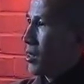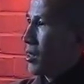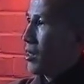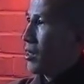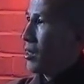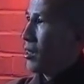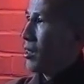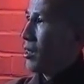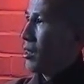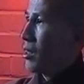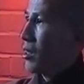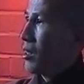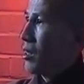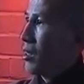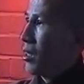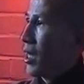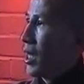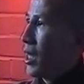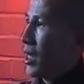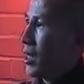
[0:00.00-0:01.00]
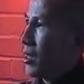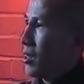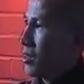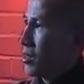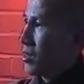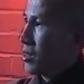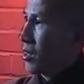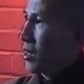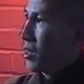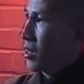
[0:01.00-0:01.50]
what is
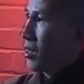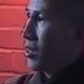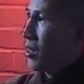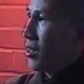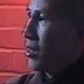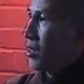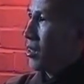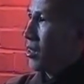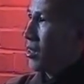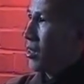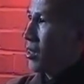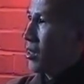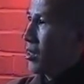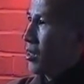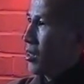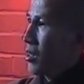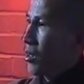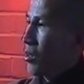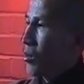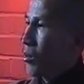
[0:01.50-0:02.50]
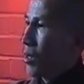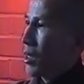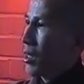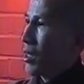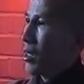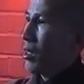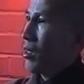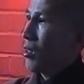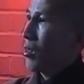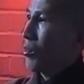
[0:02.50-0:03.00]
the energy,
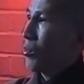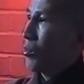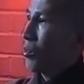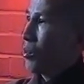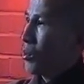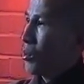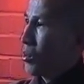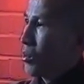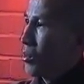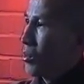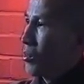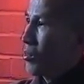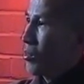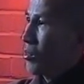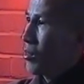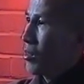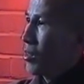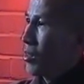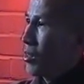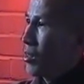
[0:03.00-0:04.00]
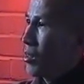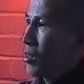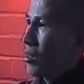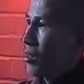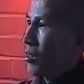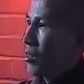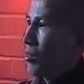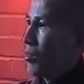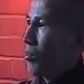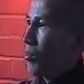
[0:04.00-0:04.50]
what is the food
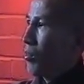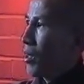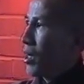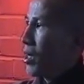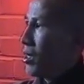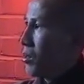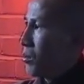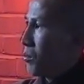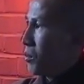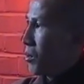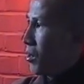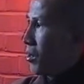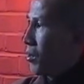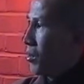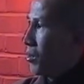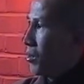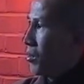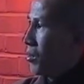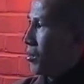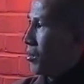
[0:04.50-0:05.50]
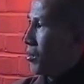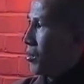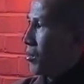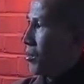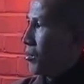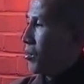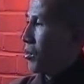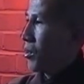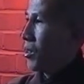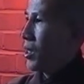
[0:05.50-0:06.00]

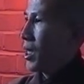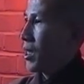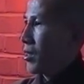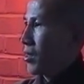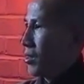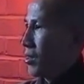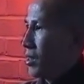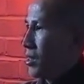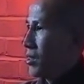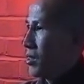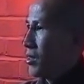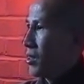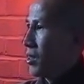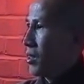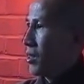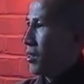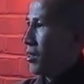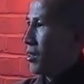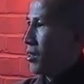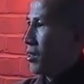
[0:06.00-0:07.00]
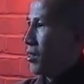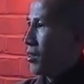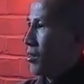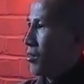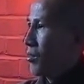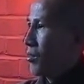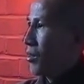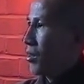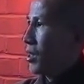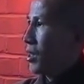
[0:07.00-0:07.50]
favorable for that
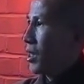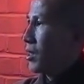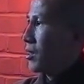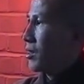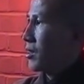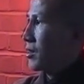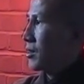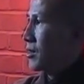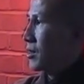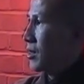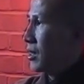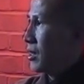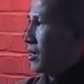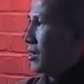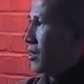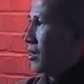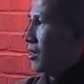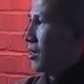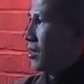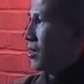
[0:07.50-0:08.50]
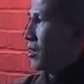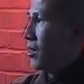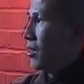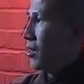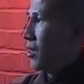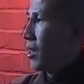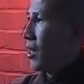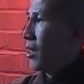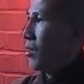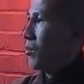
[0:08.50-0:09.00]
condition, for that
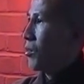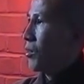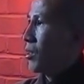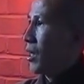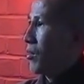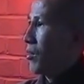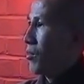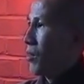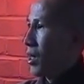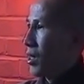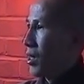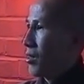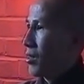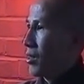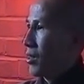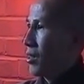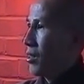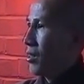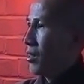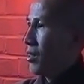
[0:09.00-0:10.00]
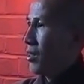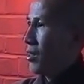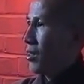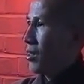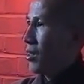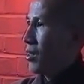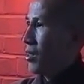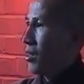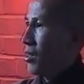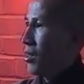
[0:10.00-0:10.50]
disease, and for that
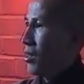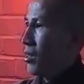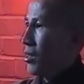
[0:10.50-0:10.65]
virus.